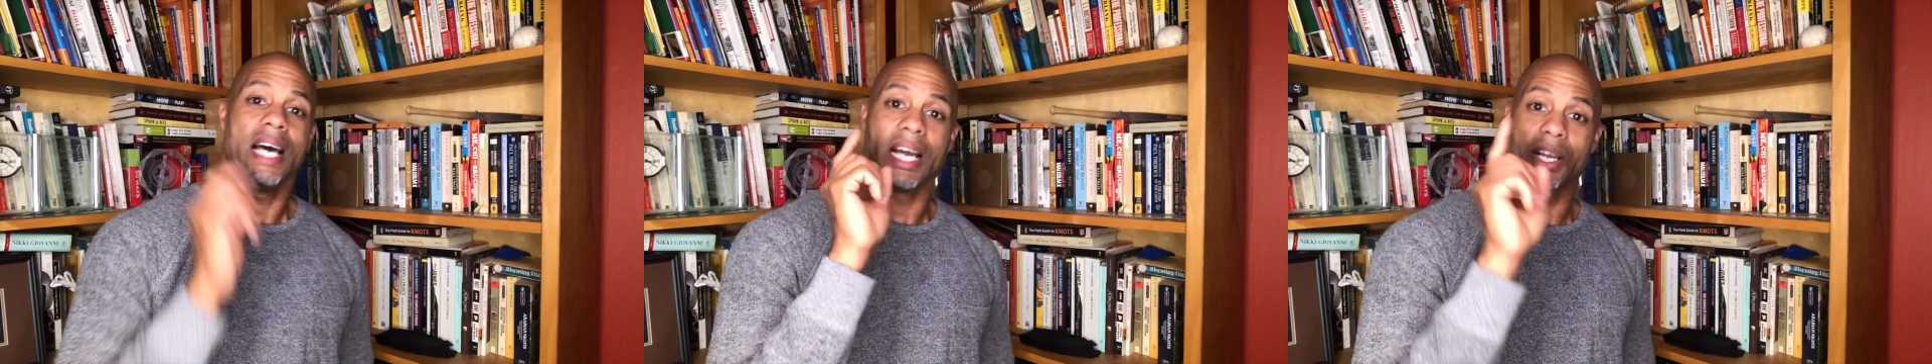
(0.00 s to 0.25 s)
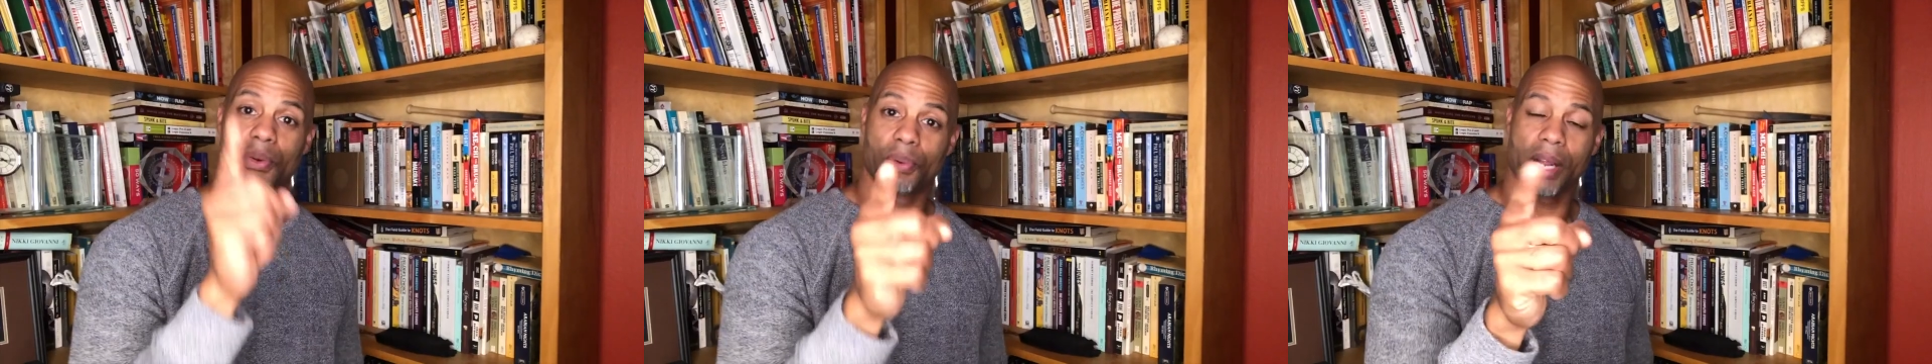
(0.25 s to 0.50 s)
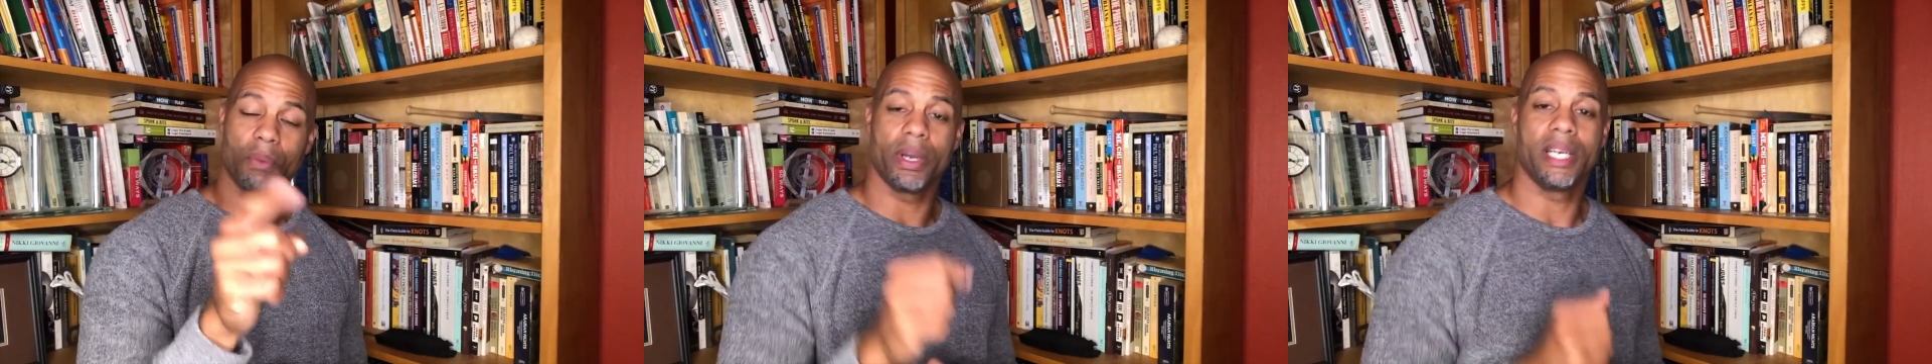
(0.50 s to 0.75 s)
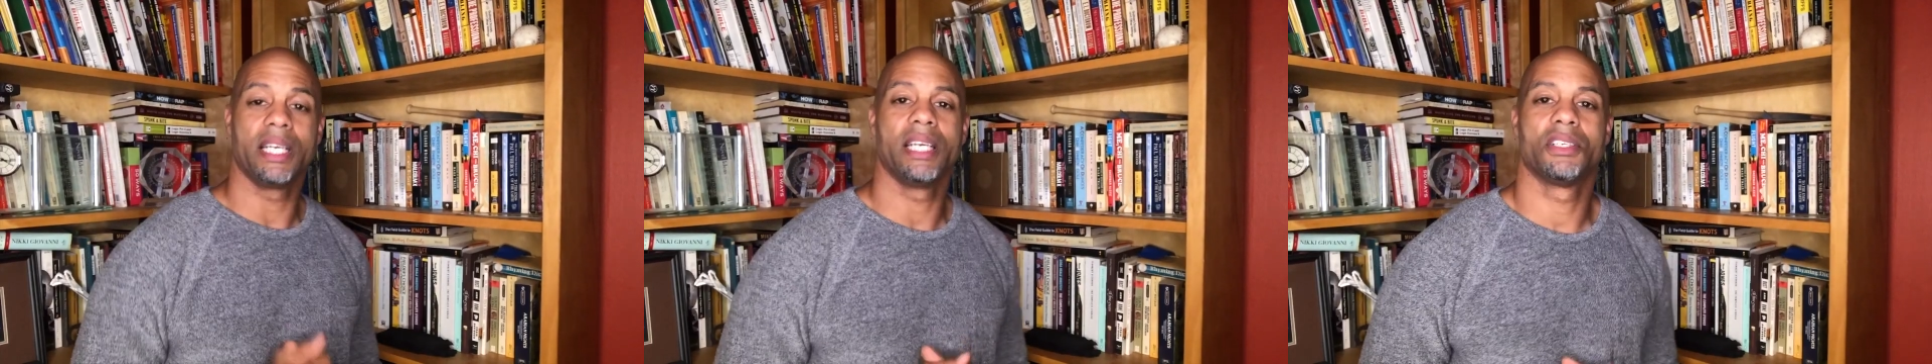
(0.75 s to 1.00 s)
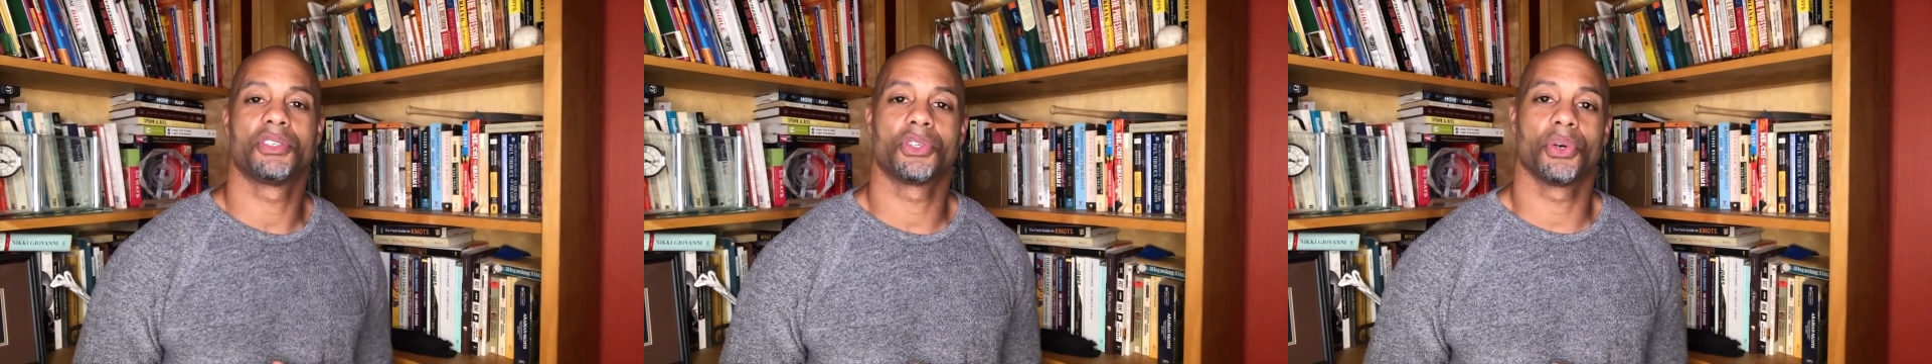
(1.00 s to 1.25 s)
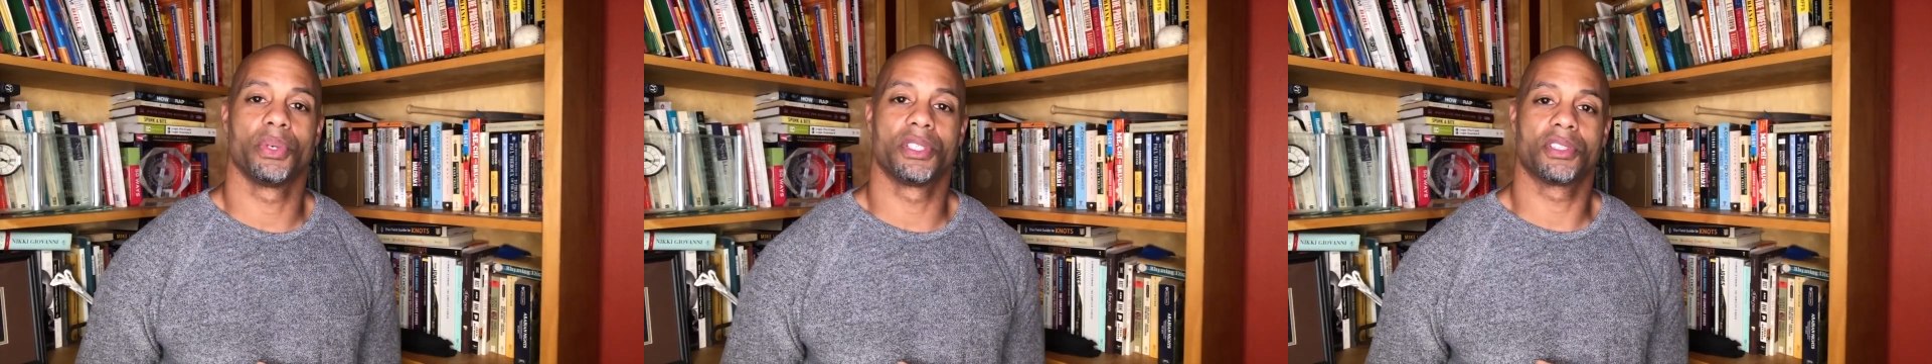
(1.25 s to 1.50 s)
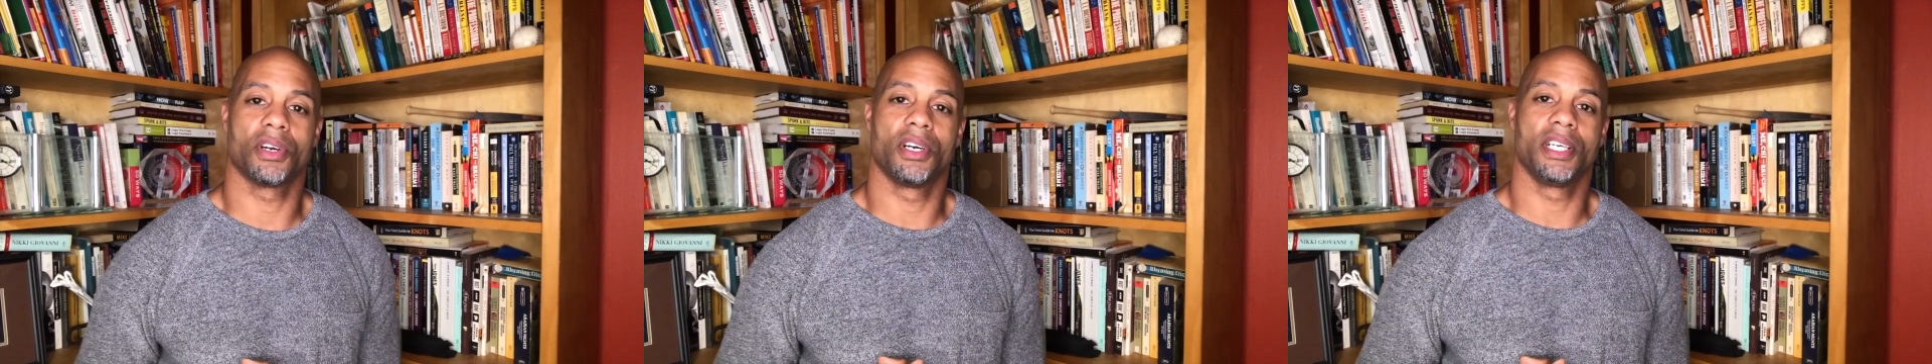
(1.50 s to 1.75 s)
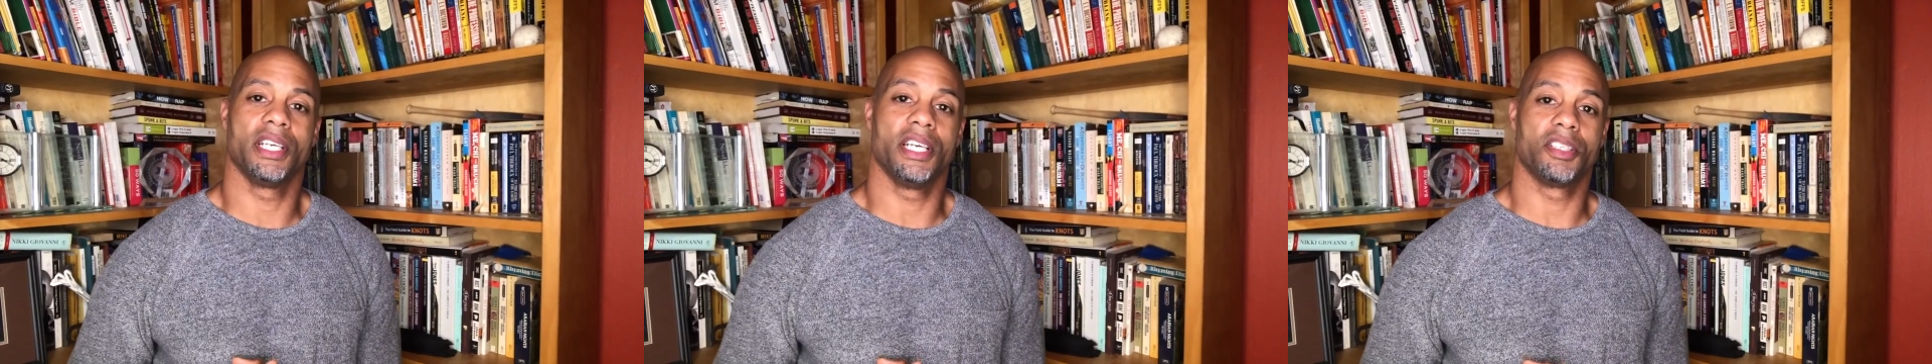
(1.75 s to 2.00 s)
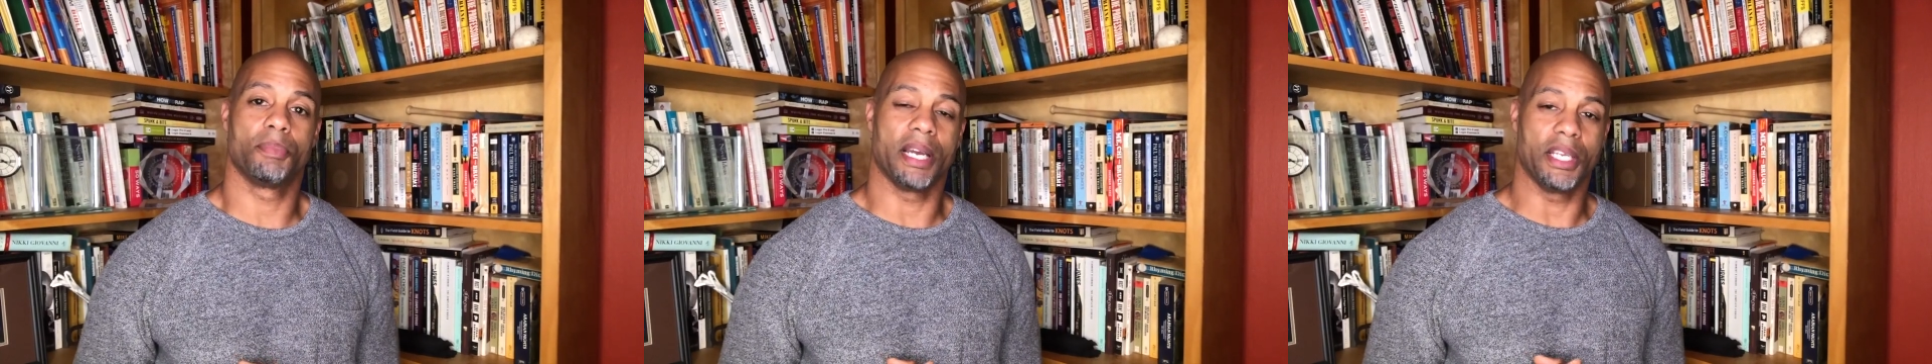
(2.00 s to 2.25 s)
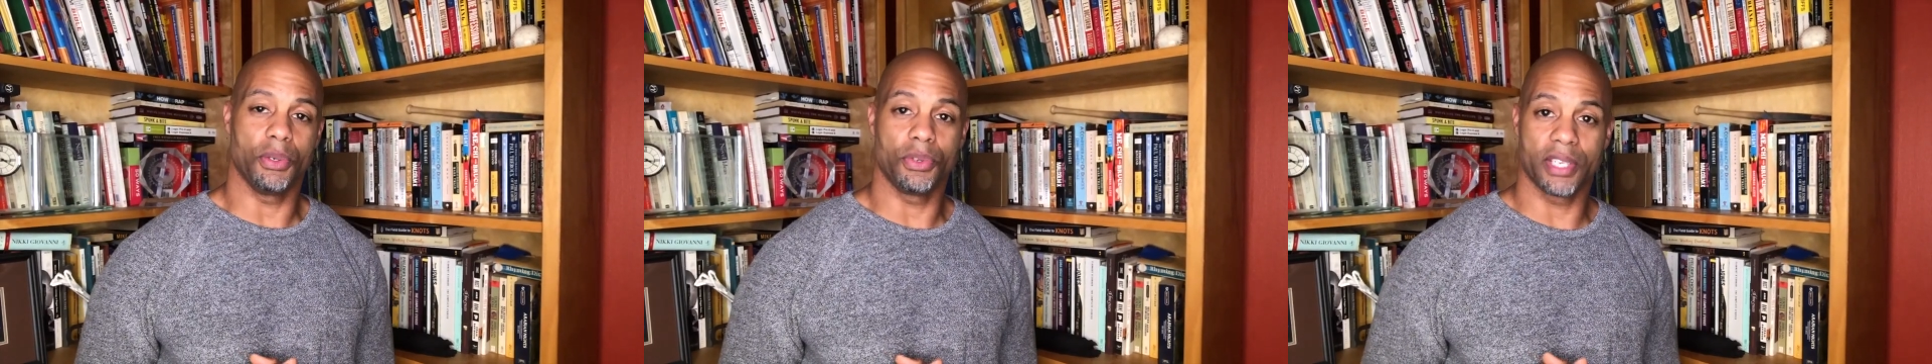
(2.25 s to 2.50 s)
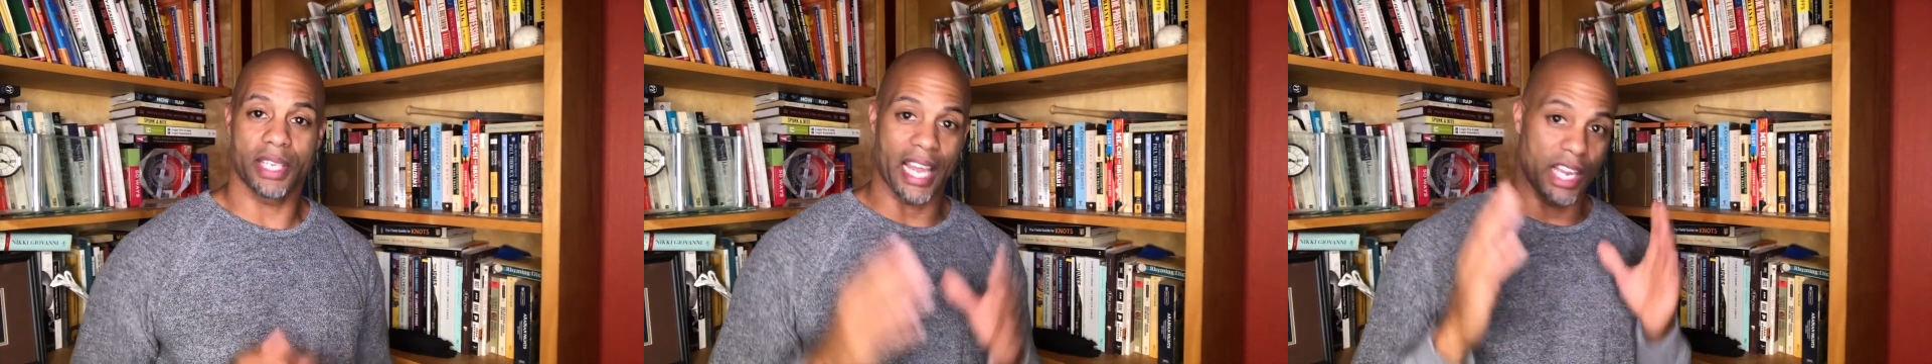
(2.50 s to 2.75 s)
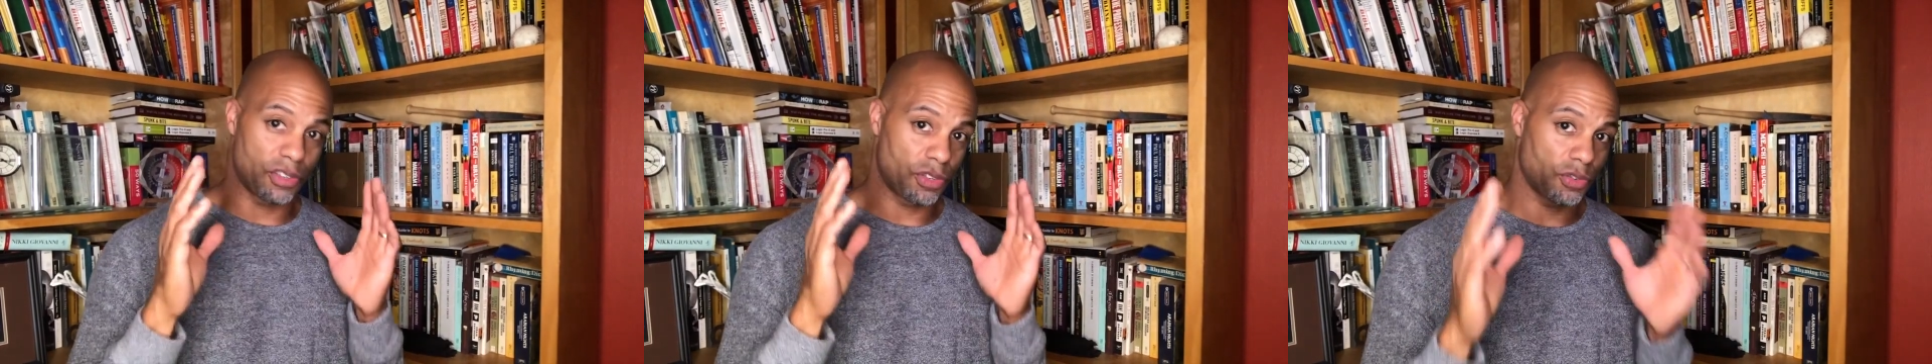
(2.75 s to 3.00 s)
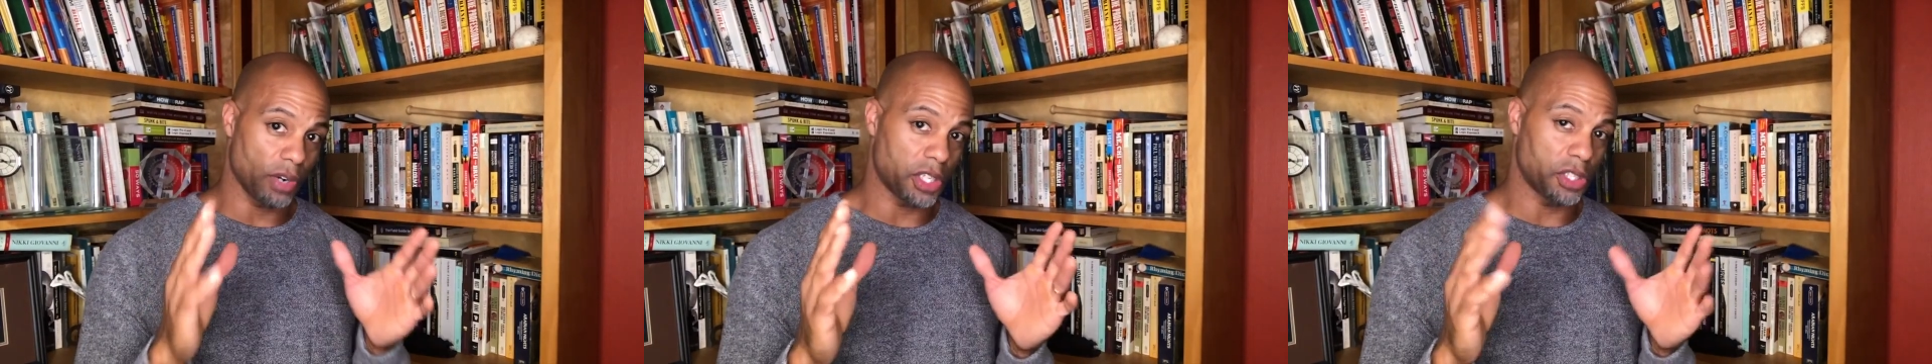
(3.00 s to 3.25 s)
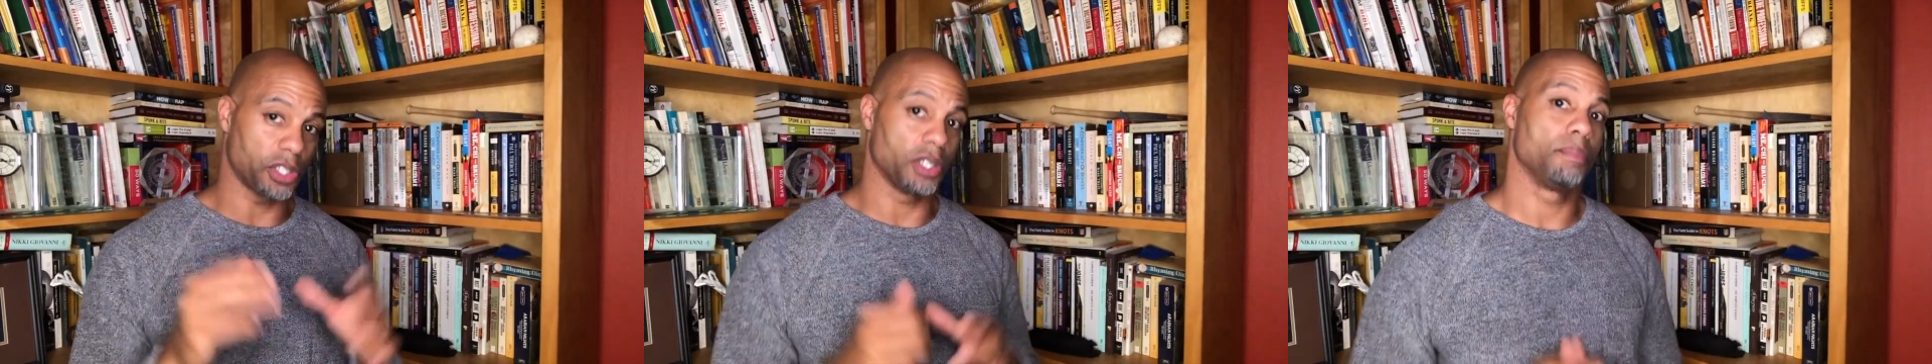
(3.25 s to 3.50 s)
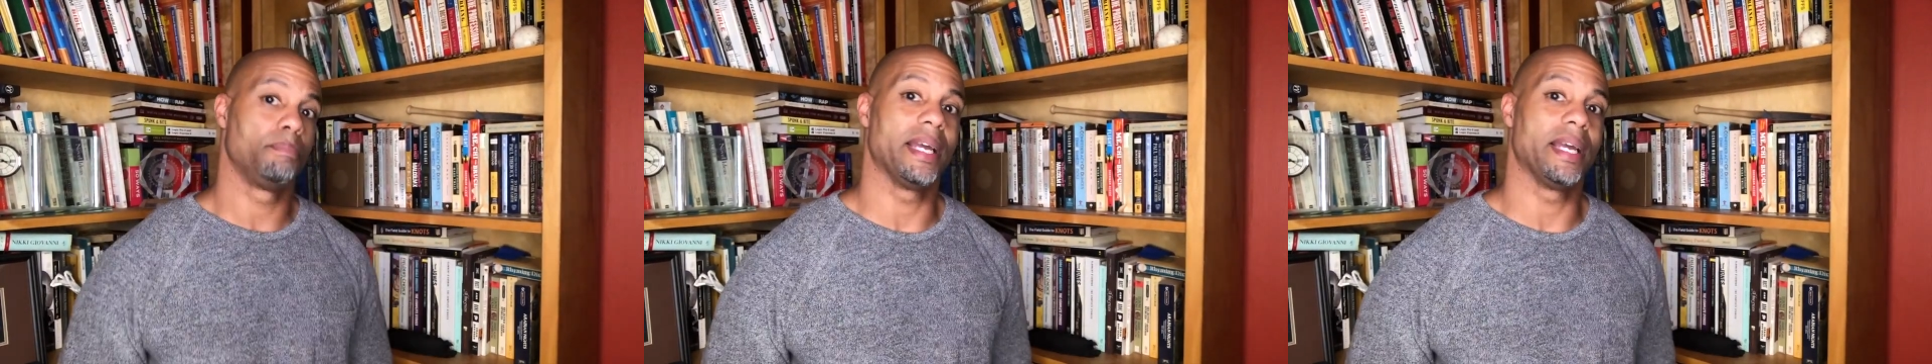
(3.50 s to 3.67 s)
A great way to get a story started is by using a structure